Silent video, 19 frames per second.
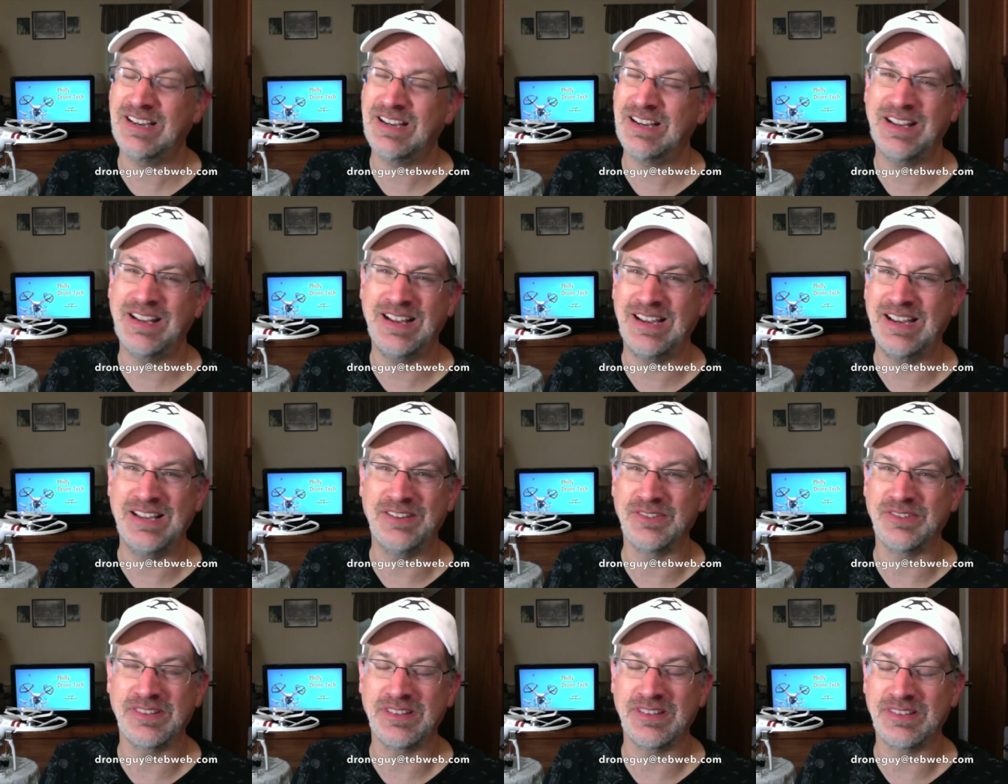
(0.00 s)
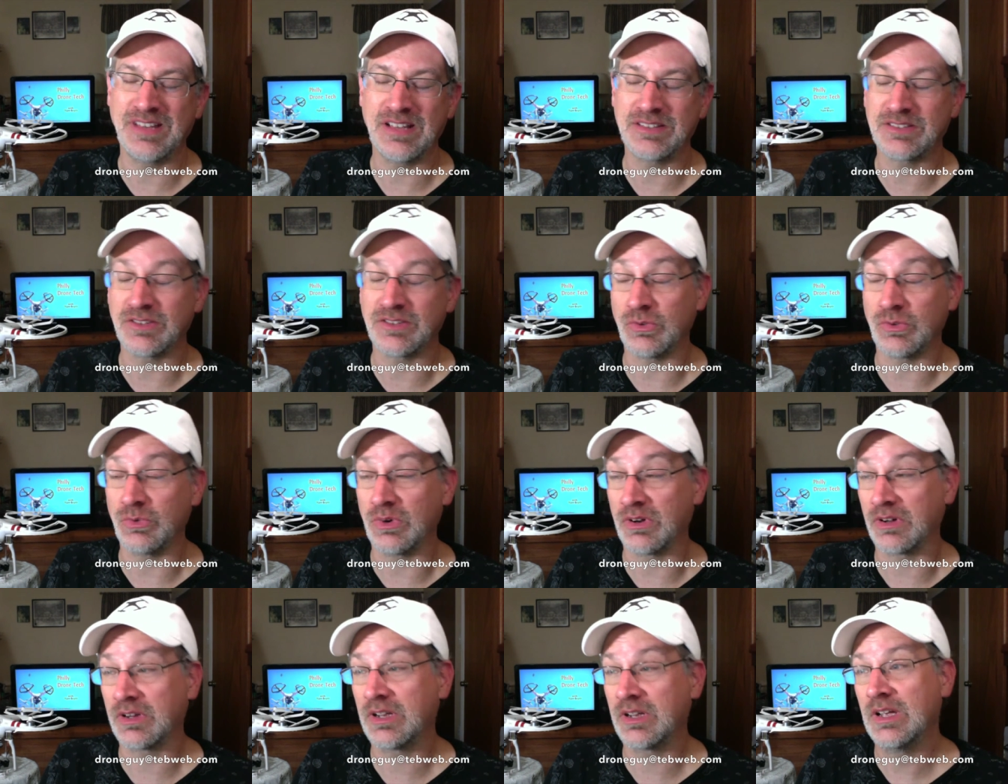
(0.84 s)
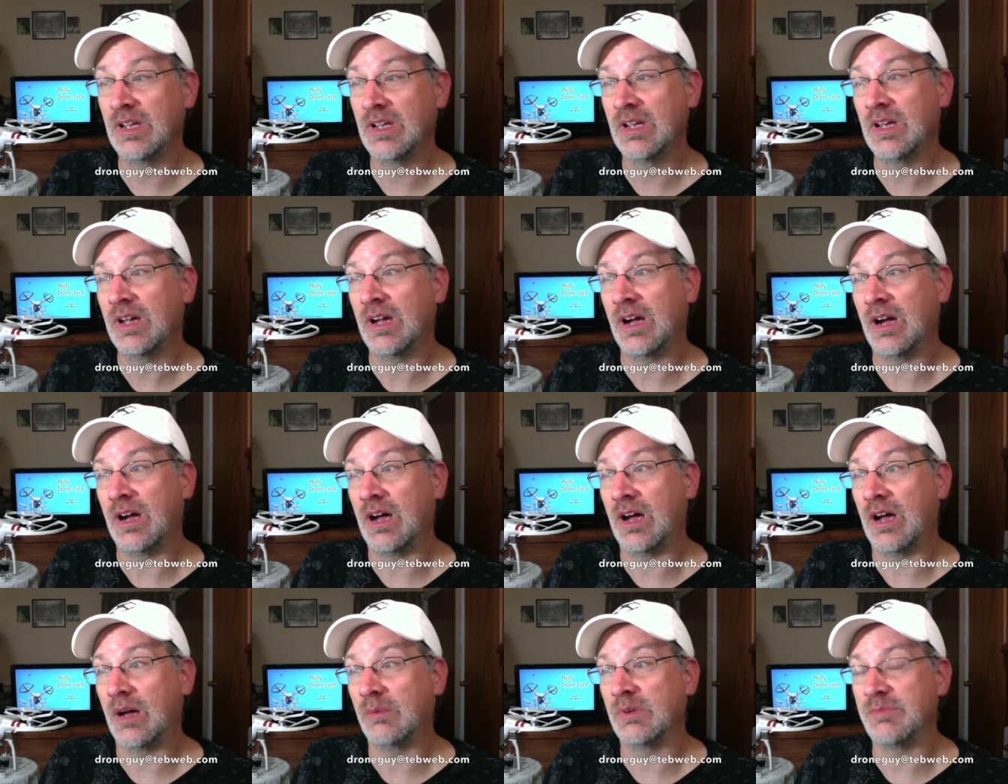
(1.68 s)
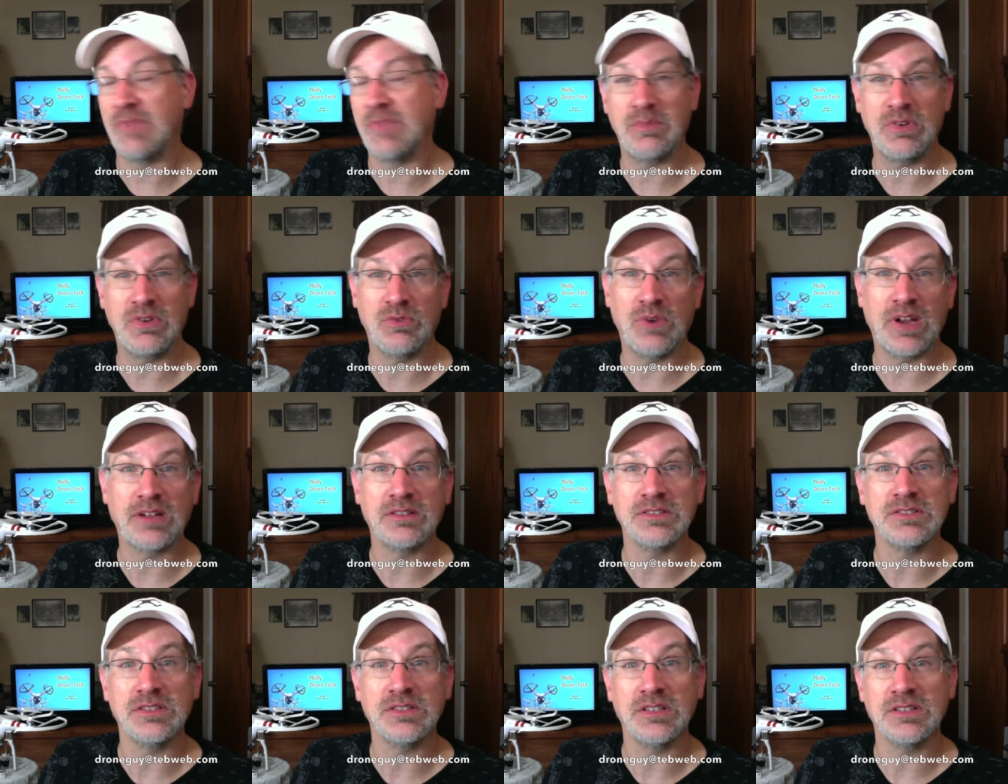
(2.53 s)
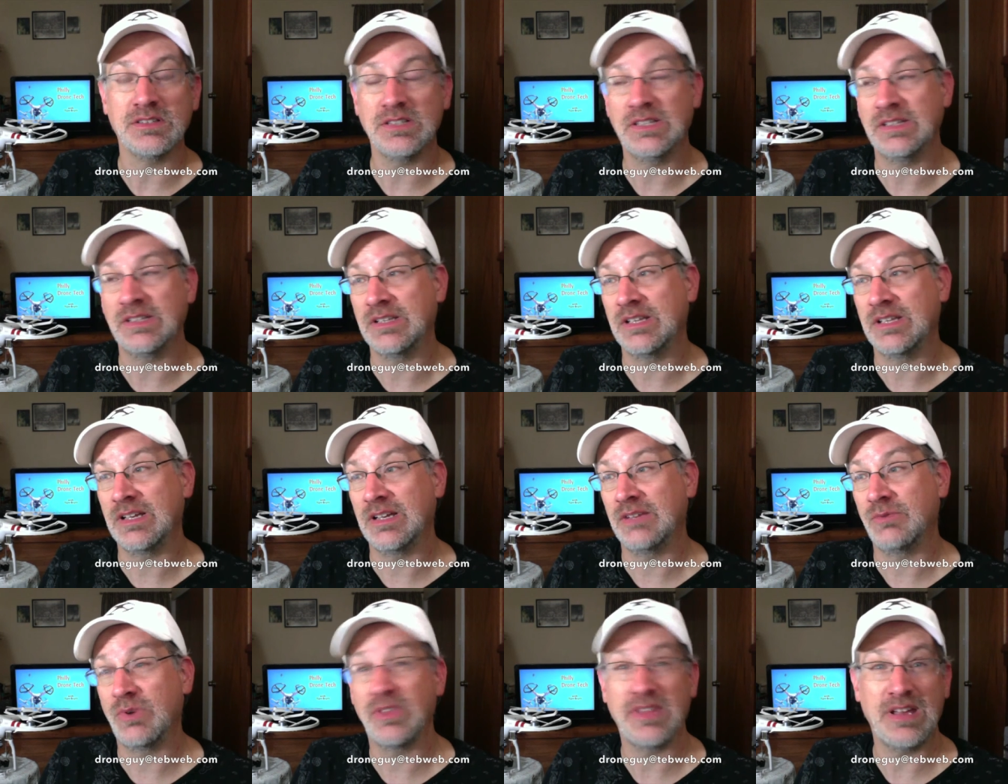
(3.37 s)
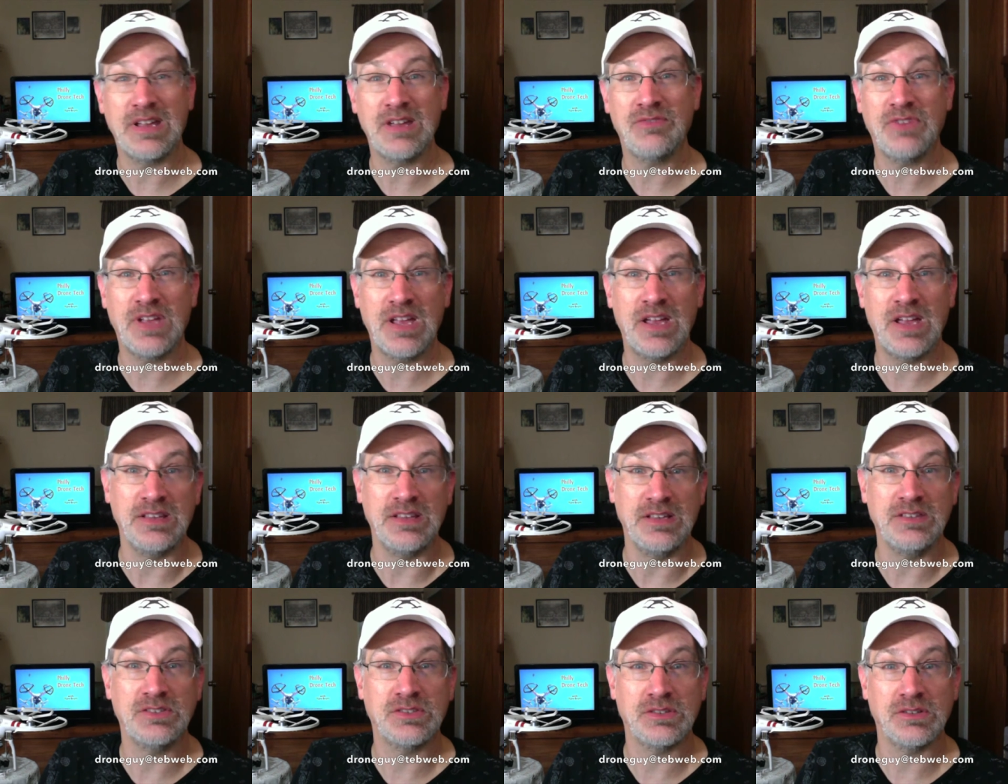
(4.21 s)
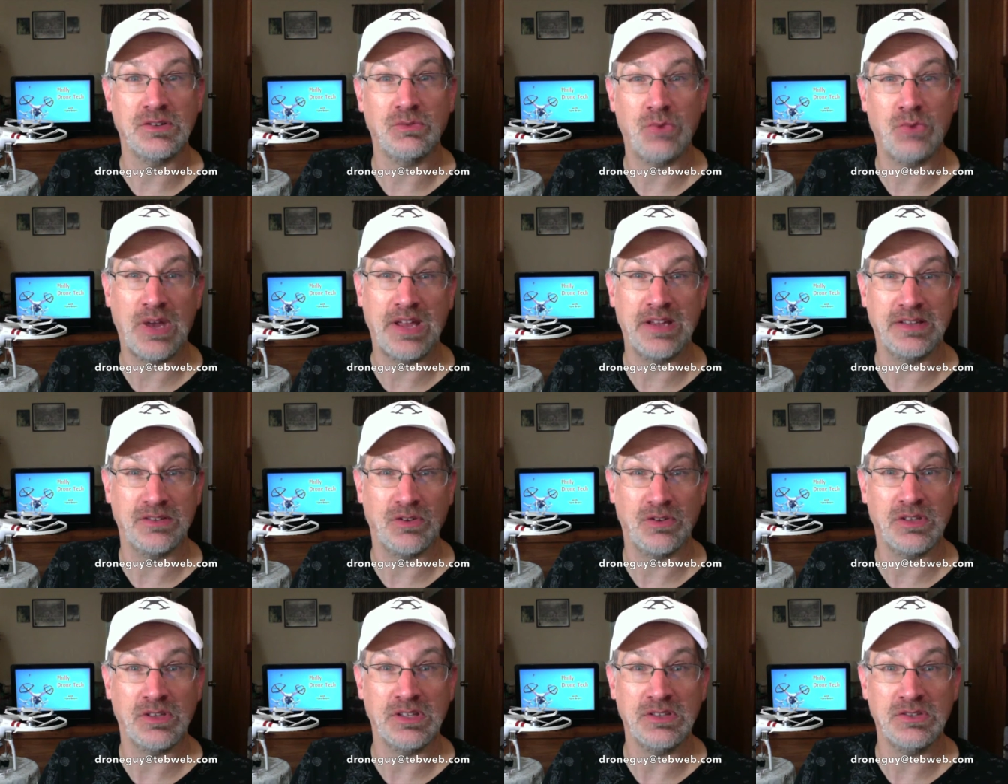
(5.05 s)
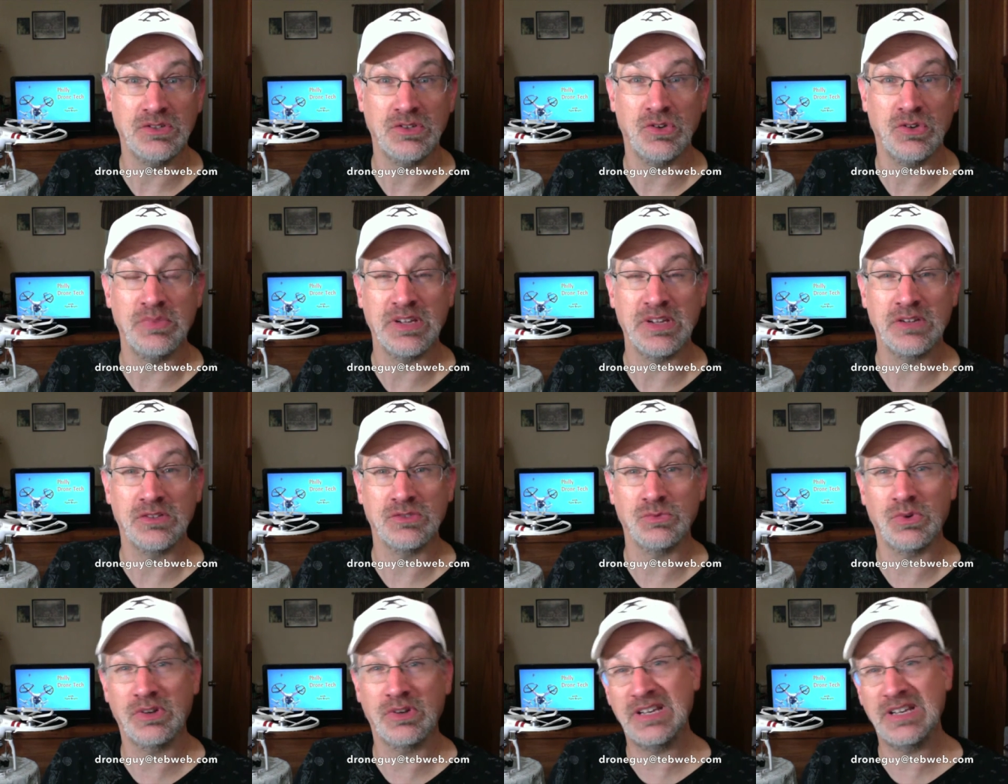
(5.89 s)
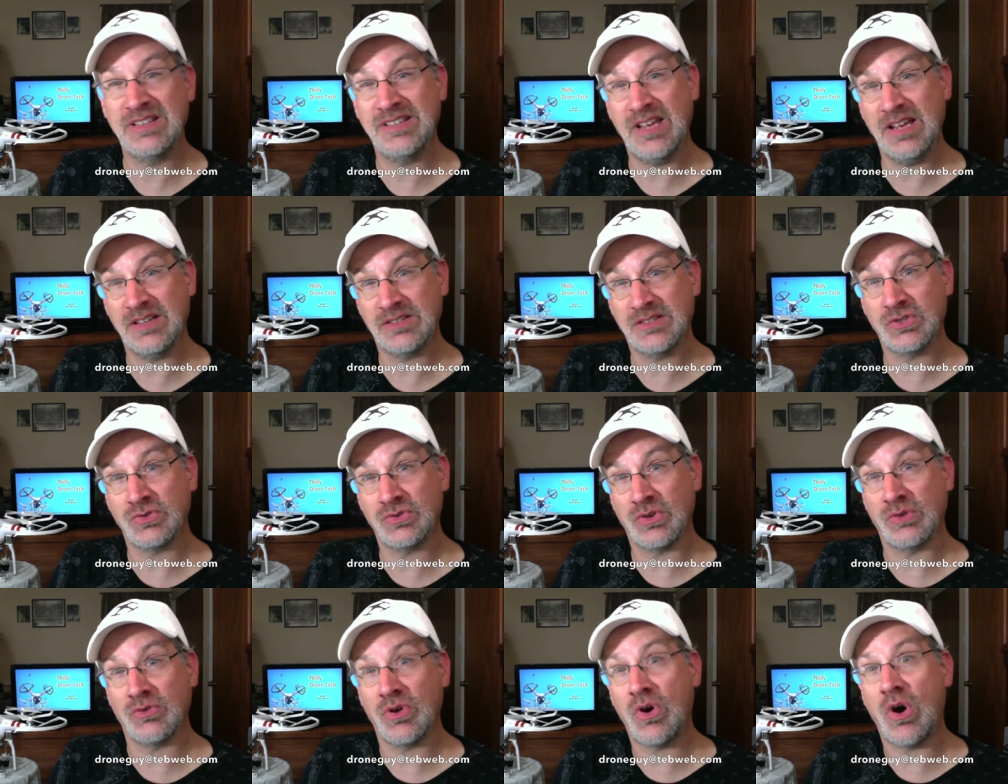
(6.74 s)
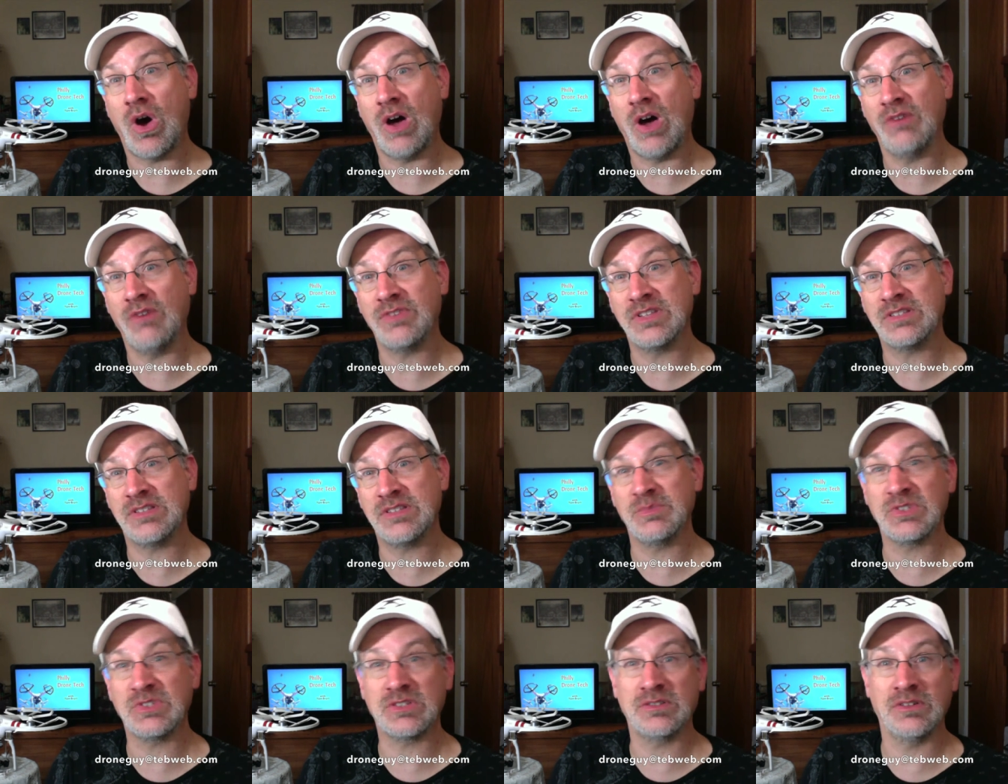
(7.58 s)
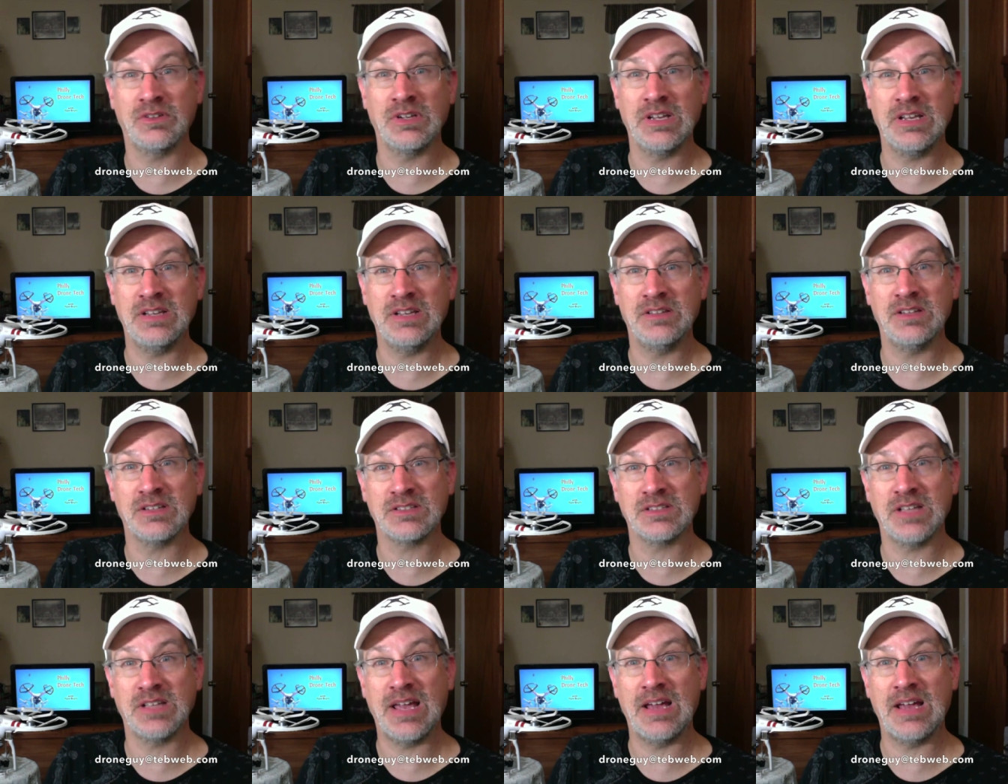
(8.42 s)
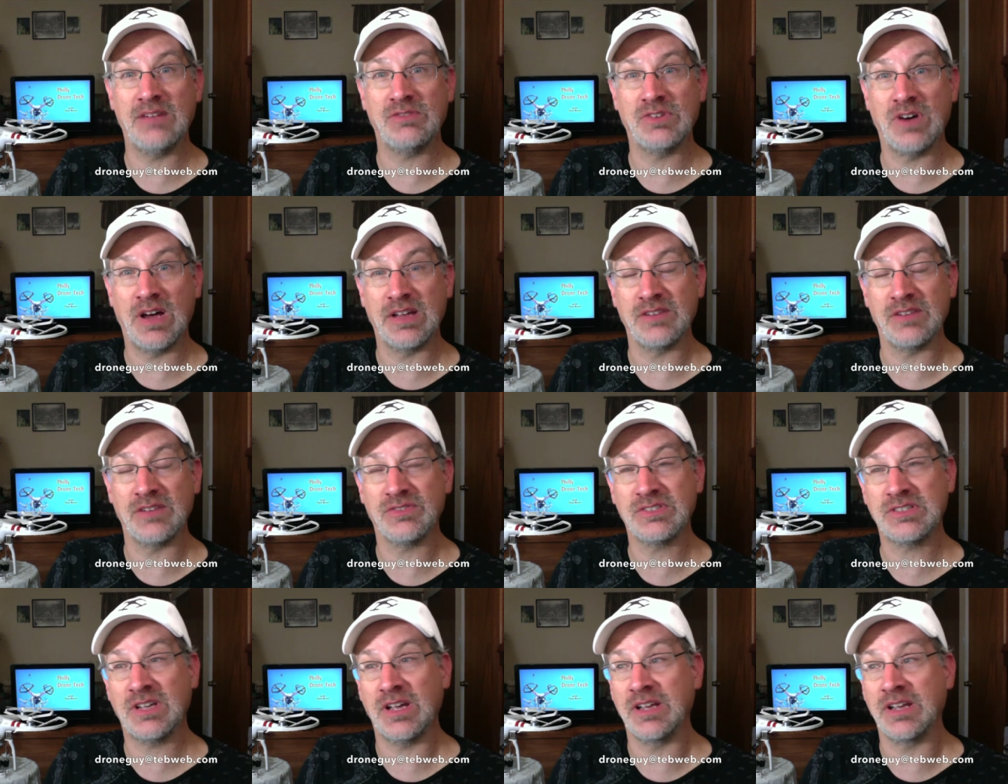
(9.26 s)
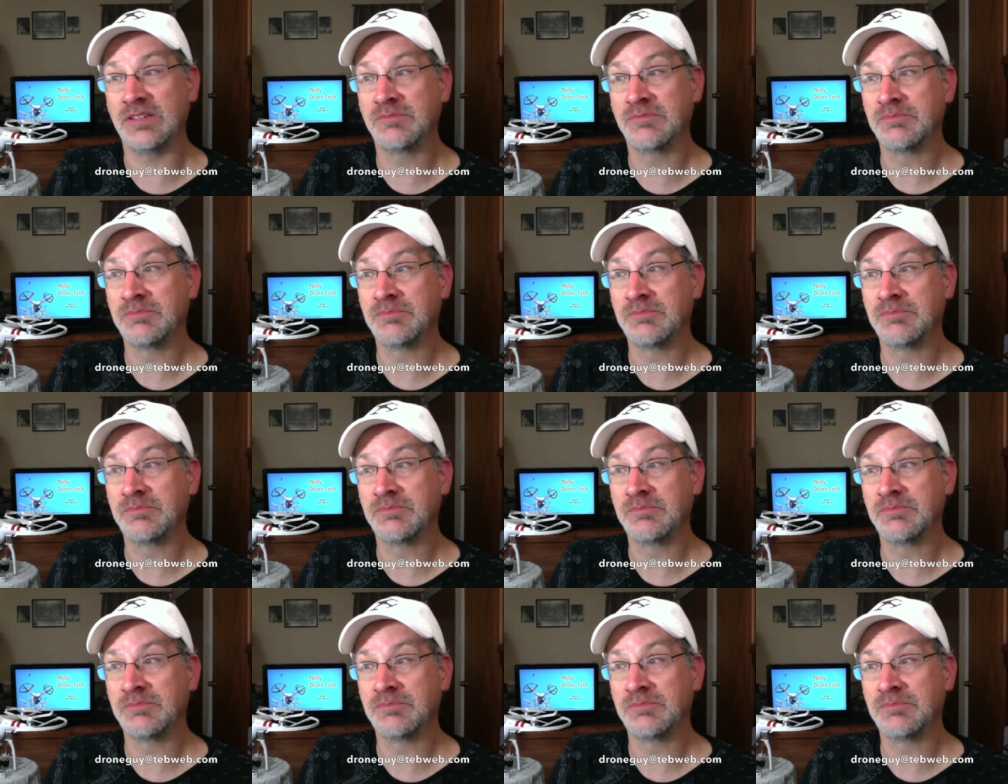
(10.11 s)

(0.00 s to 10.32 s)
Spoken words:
I don't think that's going to work, but maybe recklessness. And the FAA needs to weigh in on it too, because where he takes the drone off, it seems clear that he doesn't have line of sight.